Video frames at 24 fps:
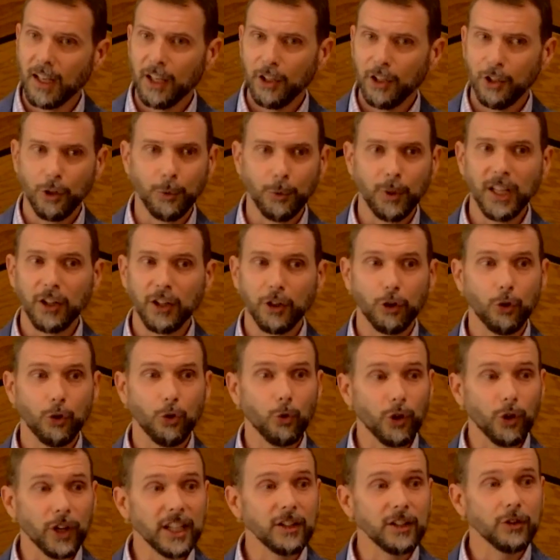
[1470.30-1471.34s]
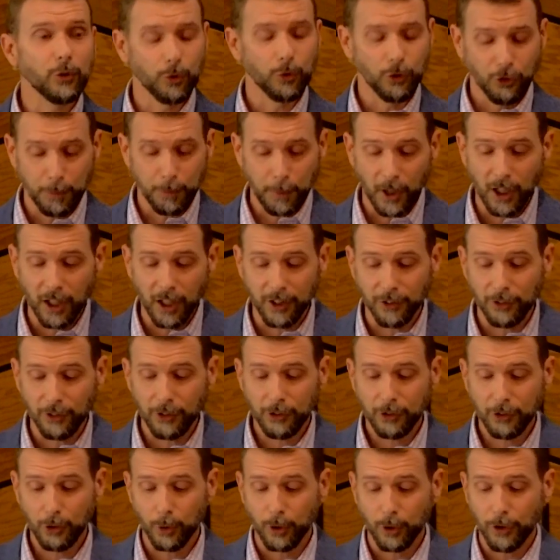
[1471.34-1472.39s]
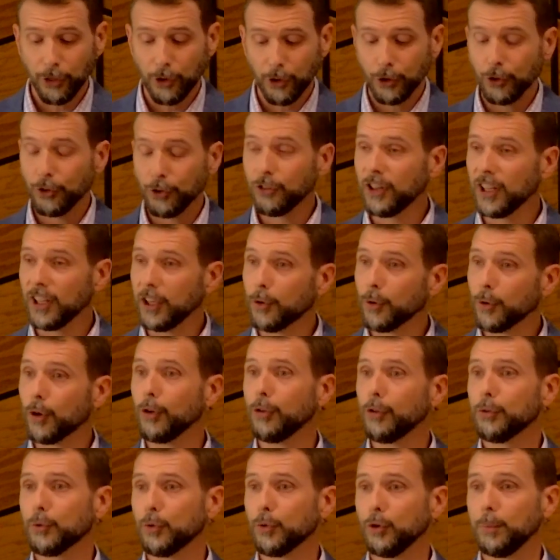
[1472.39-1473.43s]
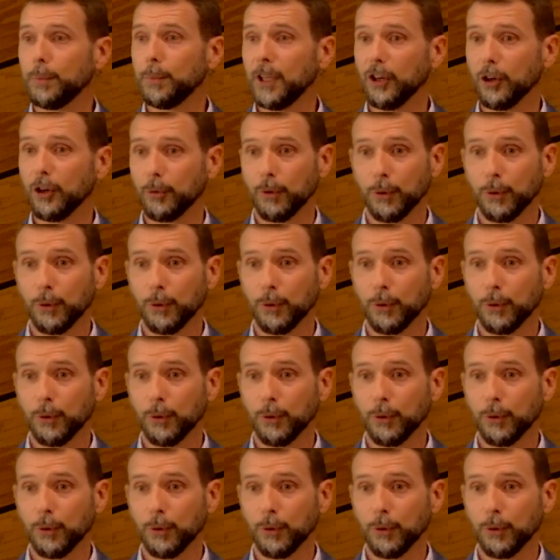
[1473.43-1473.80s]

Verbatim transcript: You know, we had a great response to our Thursday growth group here